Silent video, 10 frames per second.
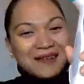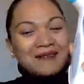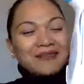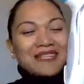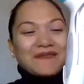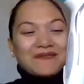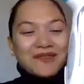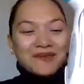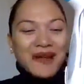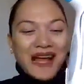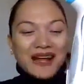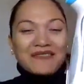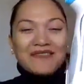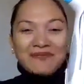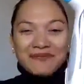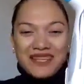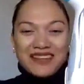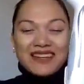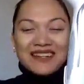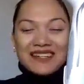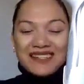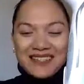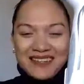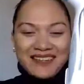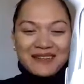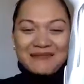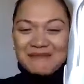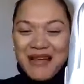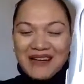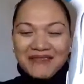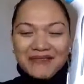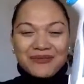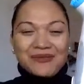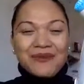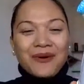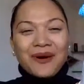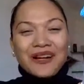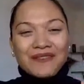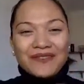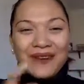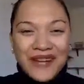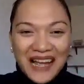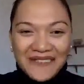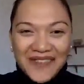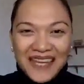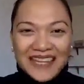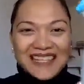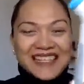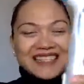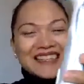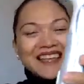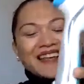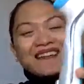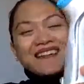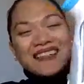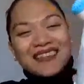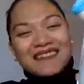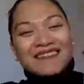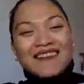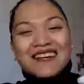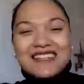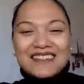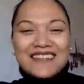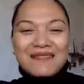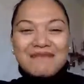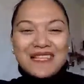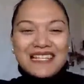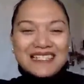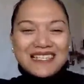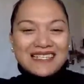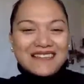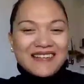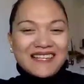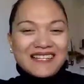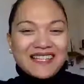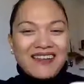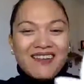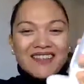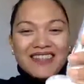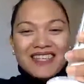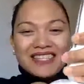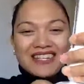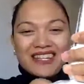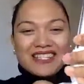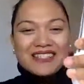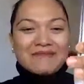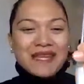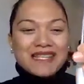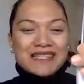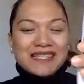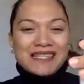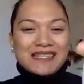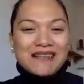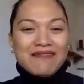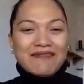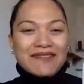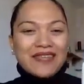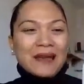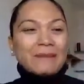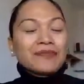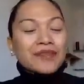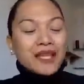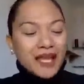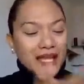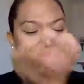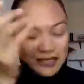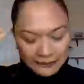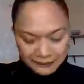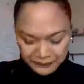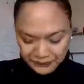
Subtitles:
if you have a bigger bathroom, or if you don't have kids with you, you can place it directly on the charging base itself. Yeah. And